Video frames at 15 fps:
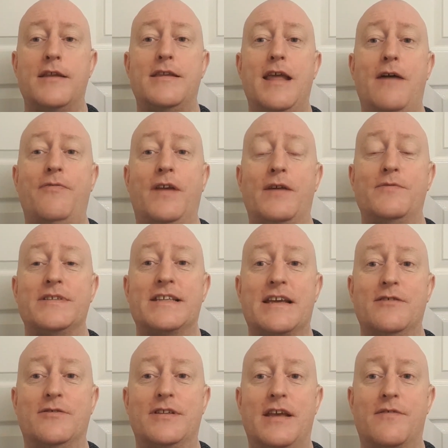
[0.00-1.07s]
definitely was
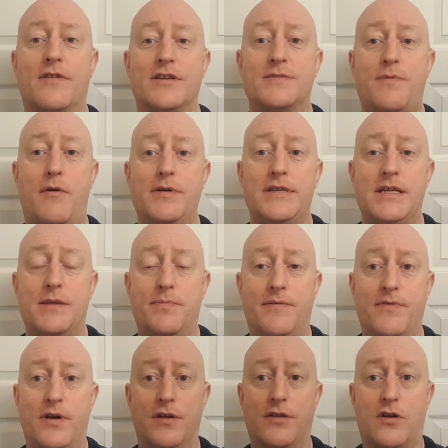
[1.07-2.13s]
guilty of conspiracy to
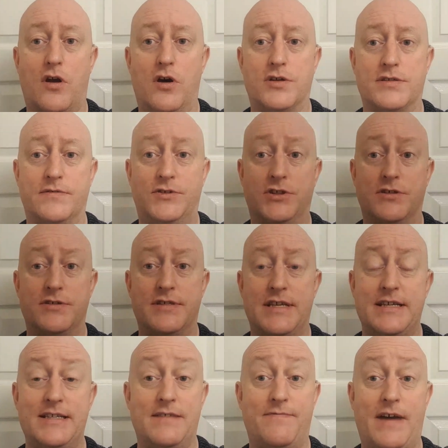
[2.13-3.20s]
pervert the course of
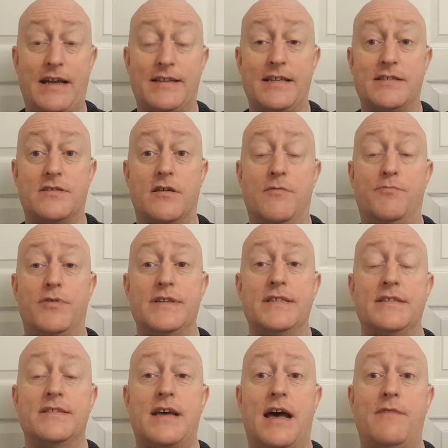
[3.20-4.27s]
justice. In fact, he served
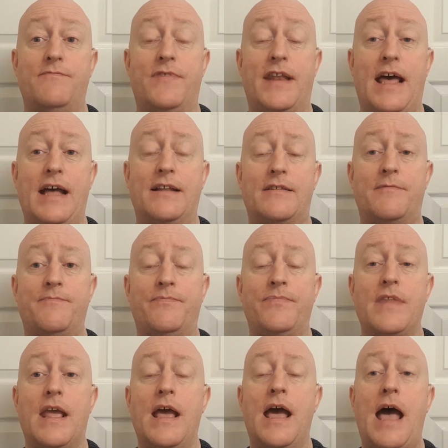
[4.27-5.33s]
prison time for that.
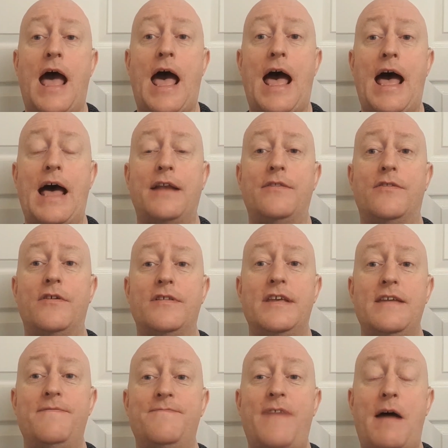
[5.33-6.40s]
And that he
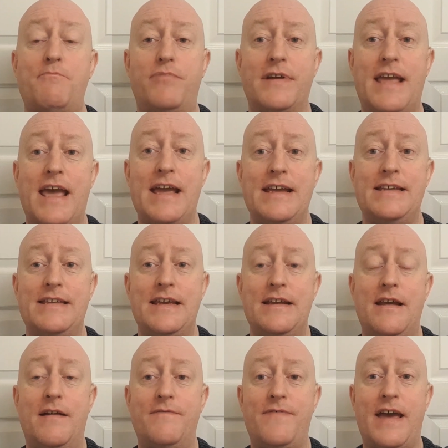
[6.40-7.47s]

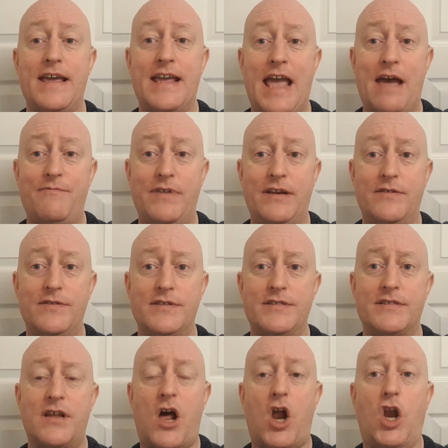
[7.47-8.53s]
fabricated fake
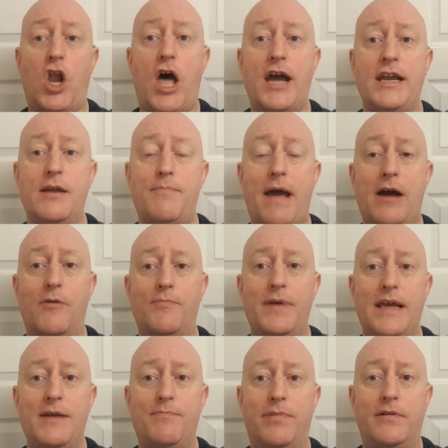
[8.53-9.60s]
evidence, lied about
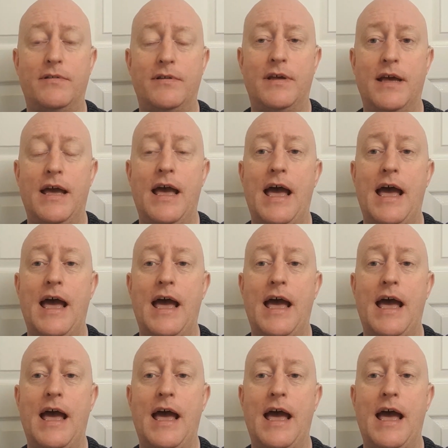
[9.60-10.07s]
people,